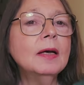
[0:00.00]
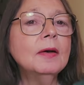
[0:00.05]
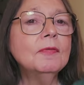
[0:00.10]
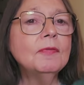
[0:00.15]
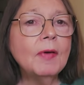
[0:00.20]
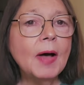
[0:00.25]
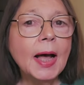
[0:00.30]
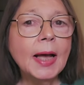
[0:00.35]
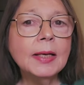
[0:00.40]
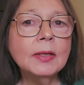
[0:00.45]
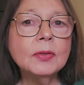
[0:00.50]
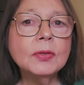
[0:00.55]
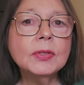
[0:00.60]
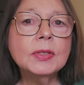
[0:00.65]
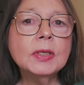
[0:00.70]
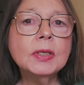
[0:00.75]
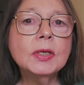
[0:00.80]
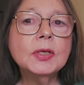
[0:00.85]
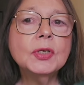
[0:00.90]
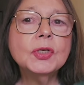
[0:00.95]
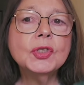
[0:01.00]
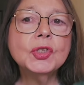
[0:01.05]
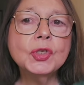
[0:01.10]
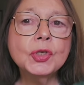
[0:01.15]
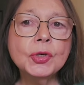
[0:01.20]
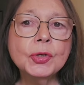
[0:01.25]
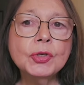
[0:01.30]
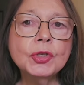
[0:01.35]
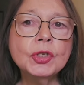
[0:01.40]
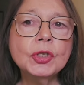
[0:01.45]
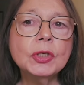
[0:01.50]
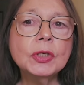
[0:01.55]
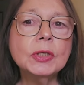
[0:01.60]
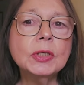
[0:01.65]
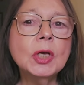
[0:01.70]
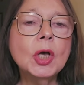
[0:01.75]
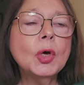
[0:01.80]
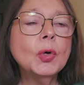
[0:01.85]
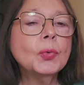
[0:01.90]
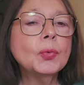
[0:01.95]
files,
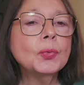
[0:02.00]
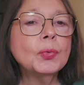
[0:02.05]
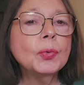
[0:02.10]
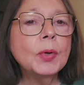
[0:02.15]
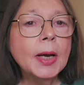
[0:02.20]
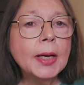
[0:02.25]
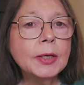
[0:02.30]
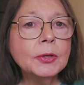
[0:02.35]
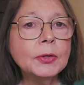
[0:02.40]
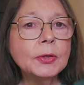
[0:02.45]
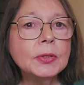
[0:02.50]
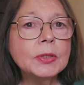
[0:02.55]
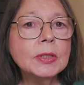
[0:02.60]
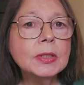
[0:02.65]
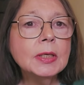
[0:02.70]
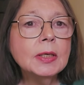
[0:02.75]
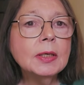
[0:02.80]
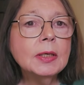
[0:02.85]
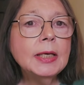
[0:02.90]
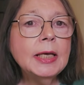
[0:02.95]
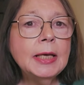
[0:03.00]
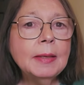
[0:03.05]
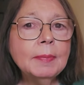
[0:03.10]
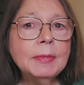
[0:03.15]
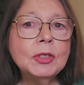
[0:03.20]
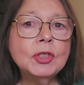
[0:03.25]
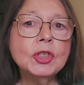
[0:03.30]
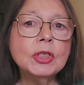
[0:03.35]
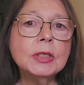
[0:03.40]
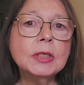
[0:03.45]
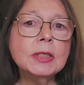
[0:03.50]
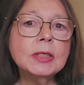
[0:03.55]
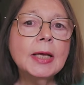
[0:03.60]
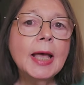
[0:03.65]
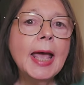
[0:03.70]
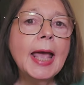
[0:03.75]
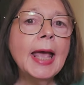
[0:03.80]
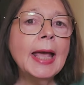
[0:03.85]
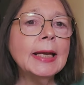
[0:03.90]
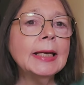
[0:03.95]
searches, records, images,
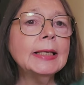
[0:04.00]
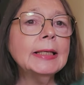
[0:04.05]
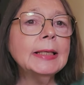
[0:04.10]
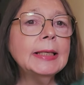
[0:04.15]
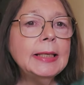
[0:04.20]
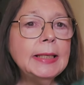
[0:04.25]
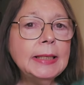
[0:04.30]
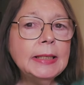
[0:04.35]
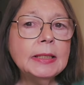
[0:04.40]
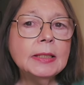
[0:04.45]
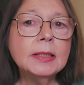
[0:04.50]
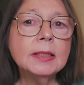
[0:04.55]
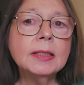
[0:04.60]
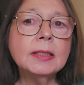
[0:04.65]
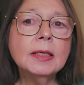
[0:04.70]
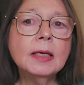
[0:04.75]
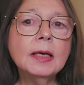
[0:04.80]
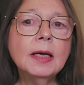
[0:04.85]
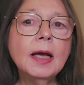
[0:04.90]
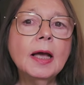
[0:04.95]
and leads,